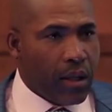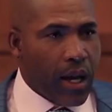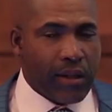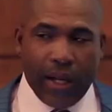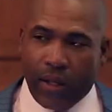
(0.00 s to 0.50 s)

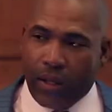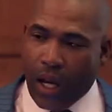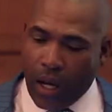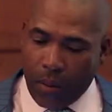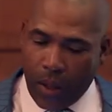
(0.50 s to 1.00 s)
has that
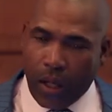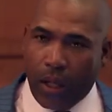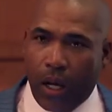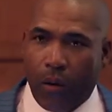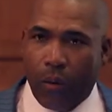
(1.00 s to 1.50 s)
same D
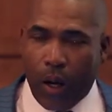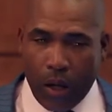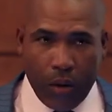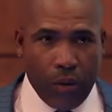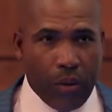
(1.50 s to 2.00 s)
N A
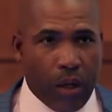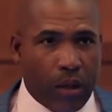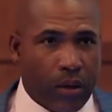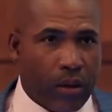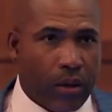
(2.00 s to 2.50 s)
running through
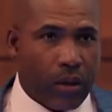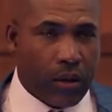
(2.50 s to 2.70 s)
us.